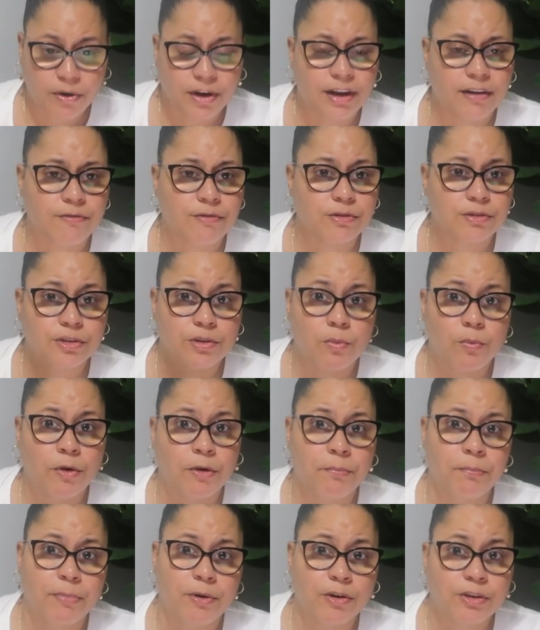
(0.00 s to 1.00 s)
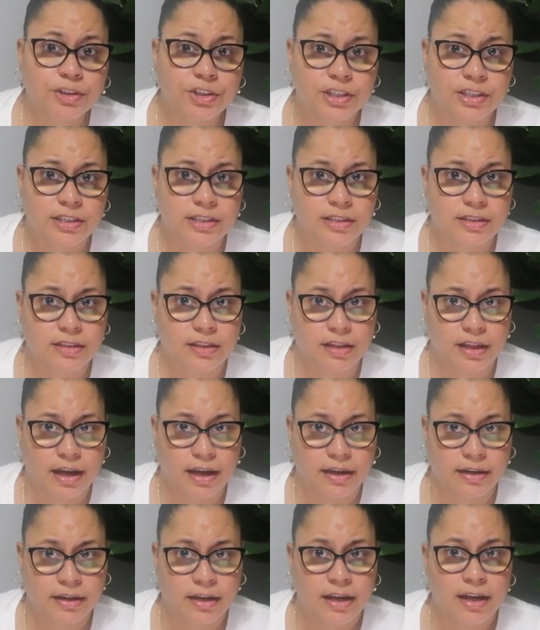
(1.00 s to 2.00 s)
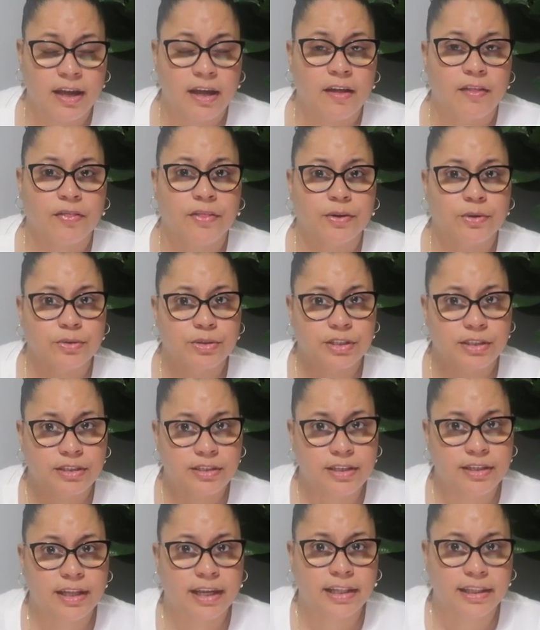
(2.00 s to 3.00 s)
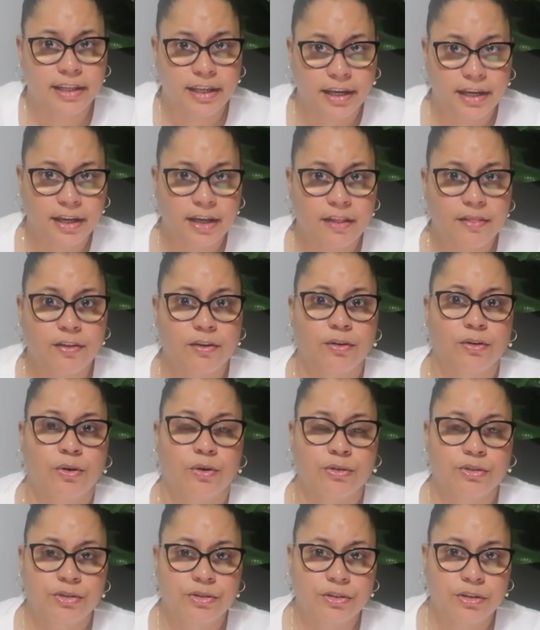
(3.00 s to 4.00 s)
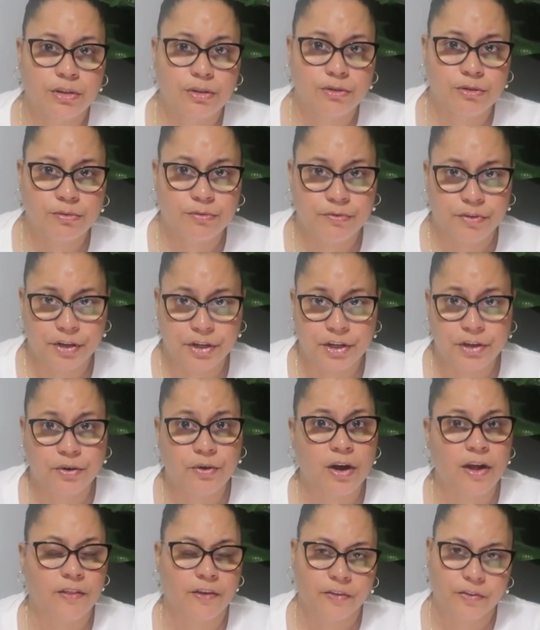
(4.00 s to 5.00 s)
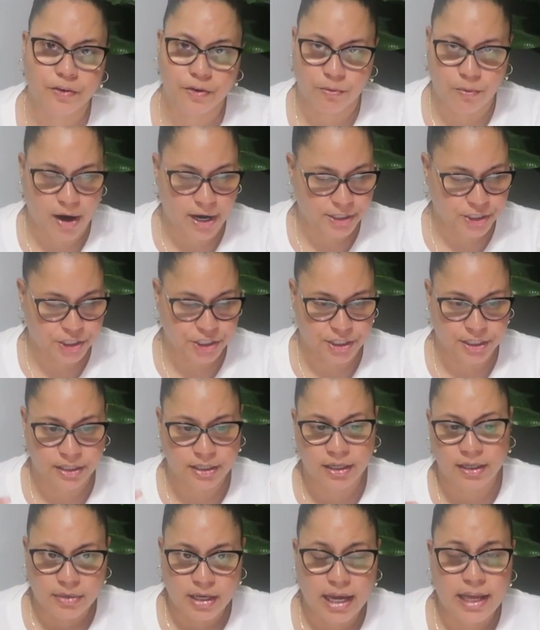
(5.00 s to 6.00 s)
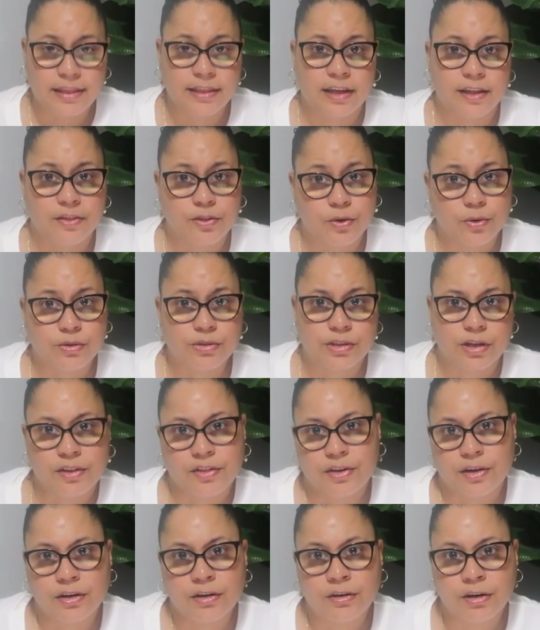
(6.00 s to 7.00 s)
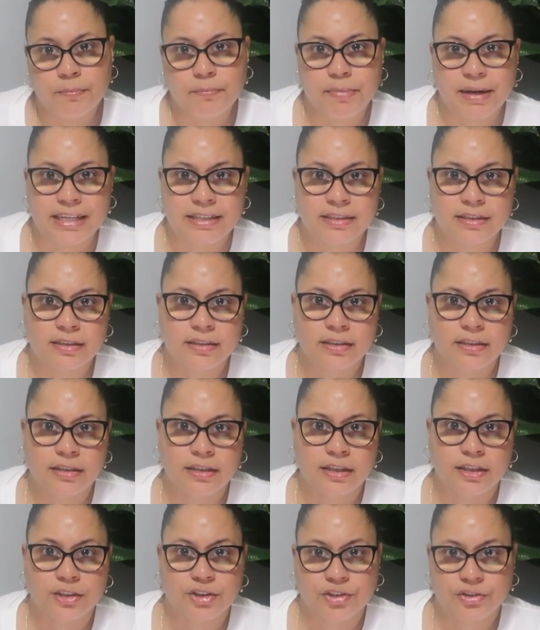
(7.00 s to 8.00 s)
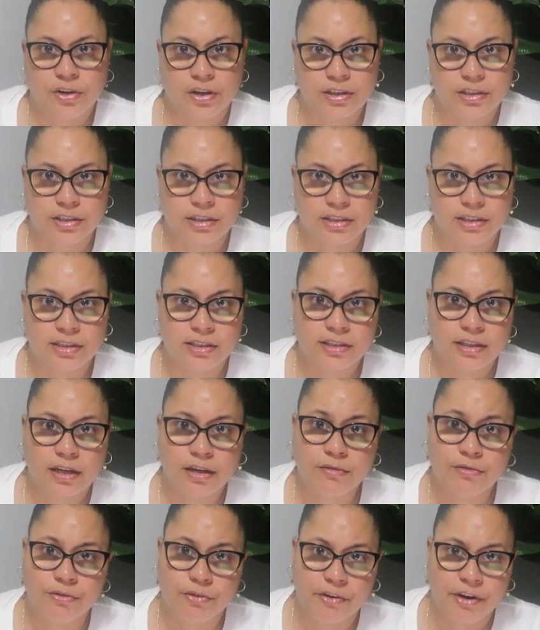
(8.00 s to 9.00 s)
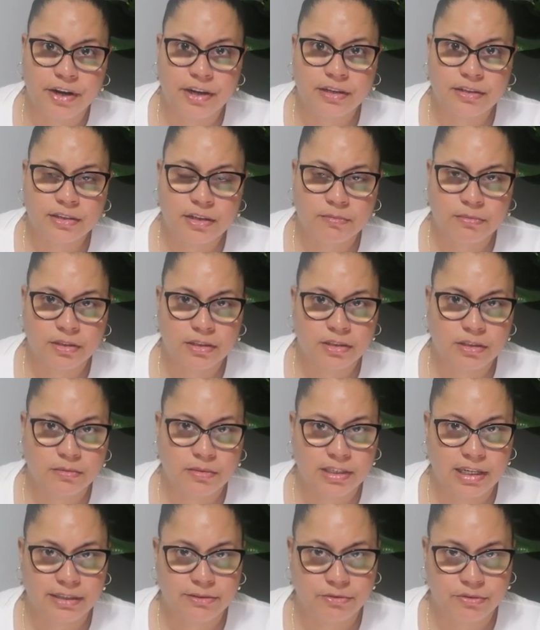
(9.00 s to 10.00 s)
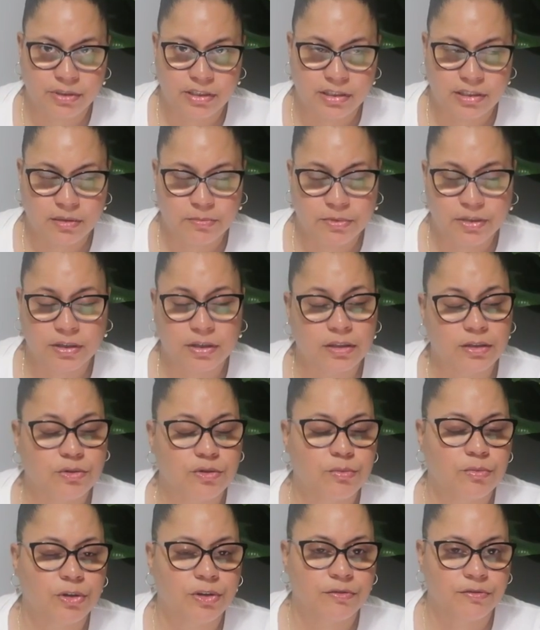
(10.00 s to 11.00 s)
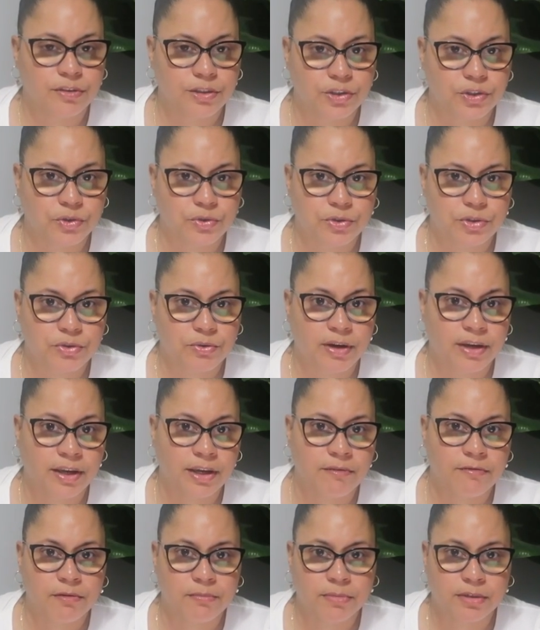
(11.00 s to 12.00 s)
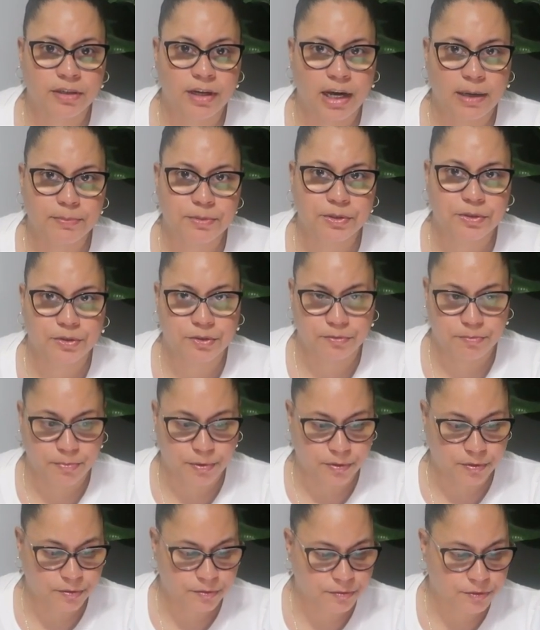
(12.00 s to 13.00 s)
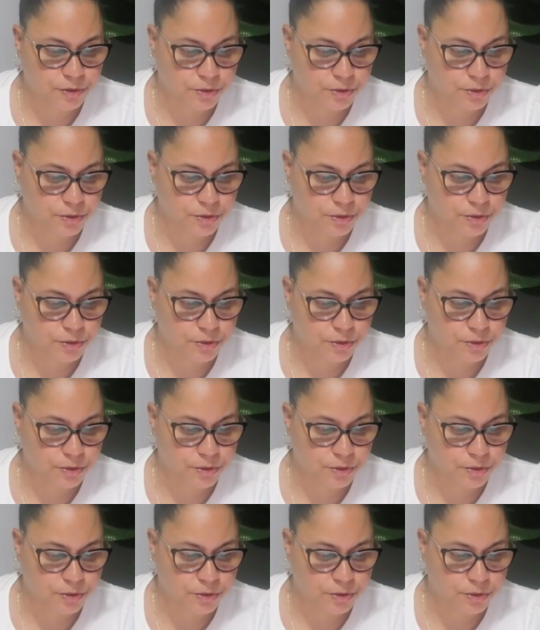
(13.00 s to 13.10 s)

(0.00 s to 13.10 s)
Whenever someone purchases that, they'll see that link, they'll go to the Loom video, and then they'll watch it. And then those are their basically instructions. Instead of reading something, sometimes we need something a little more visual. So I gave them an option of both.